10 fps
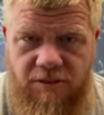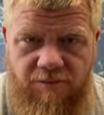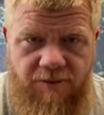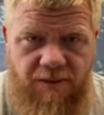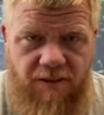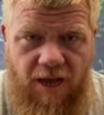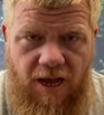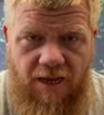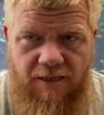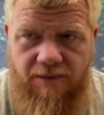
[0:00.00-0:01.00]
somebody's
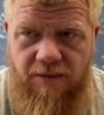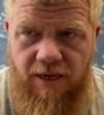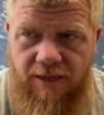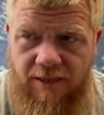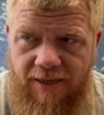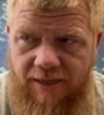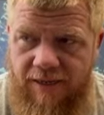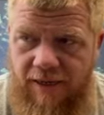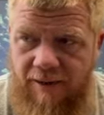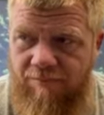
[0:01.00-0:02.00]
eyes kind of
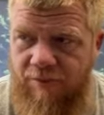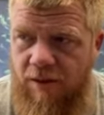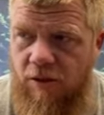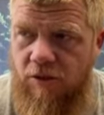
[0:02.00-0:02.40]
like um,